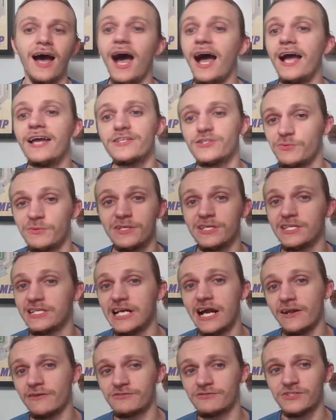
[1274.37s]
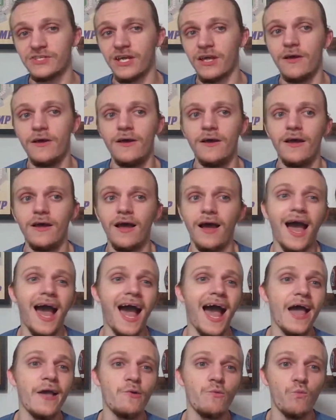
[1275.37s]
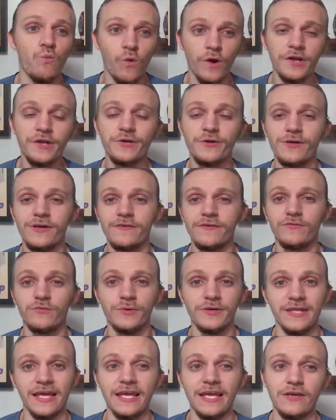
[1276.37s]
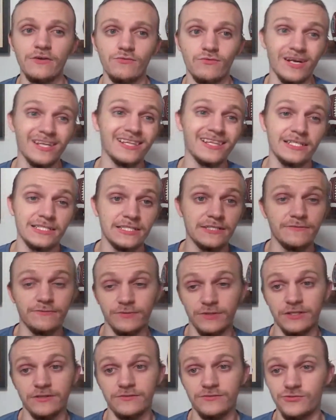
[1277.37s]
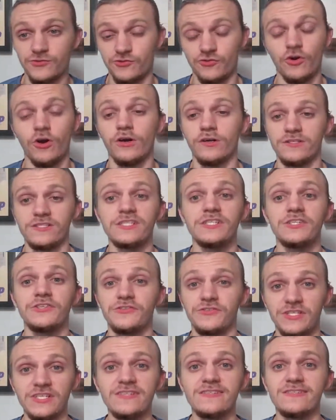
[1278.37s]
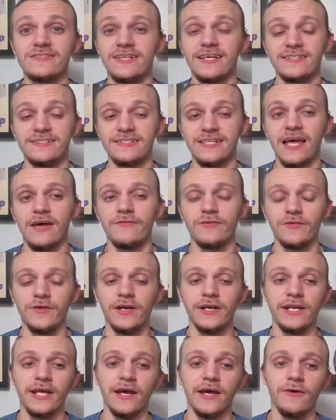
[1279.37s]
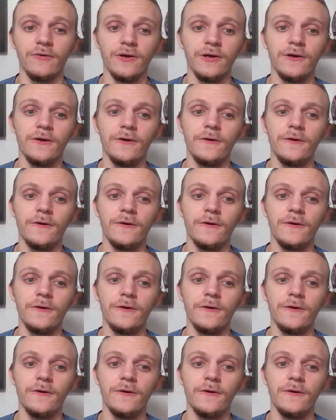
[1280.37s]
I tweeted out, I was like, I wonder if with a relatively strong senior season that he's having right now,